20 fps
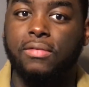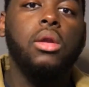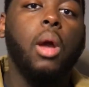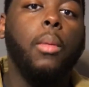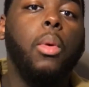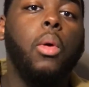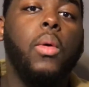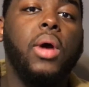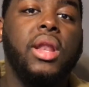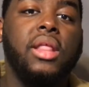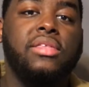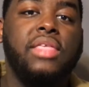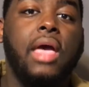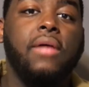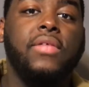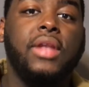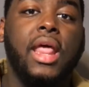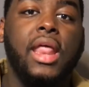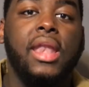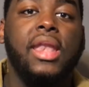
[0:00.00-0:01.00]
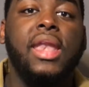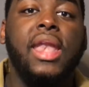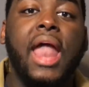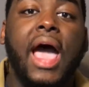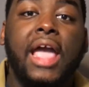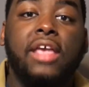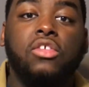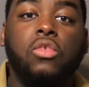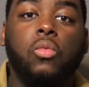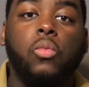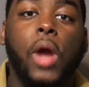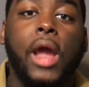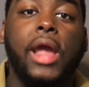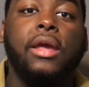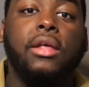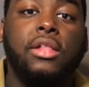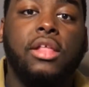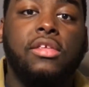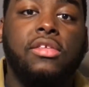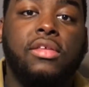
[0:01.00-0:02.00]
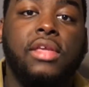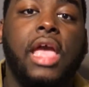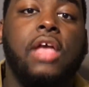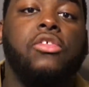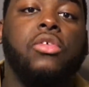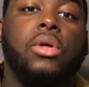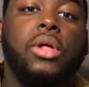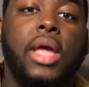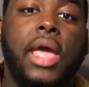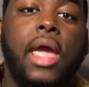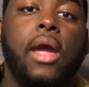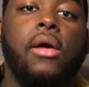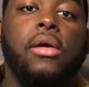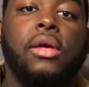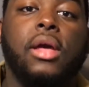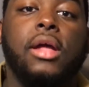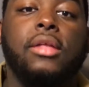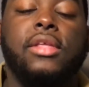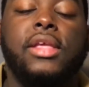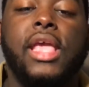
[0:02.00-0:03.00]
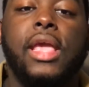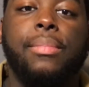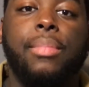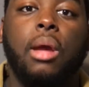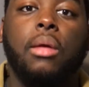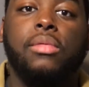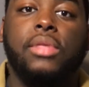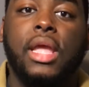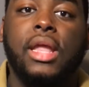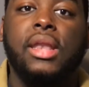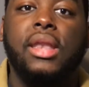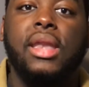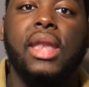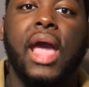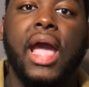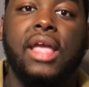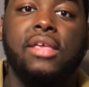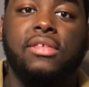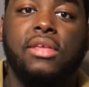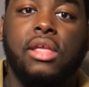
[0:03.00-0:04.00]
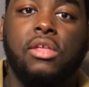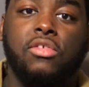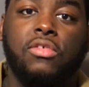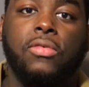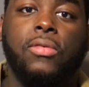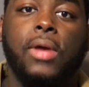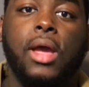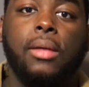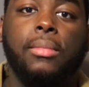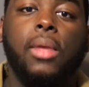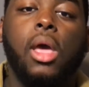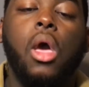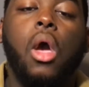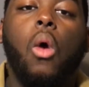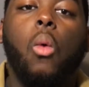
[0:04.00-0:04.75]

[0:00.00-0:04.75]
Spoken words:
Number 1 is having a nice, regularly scheduled haircut to keep everything nice and trim.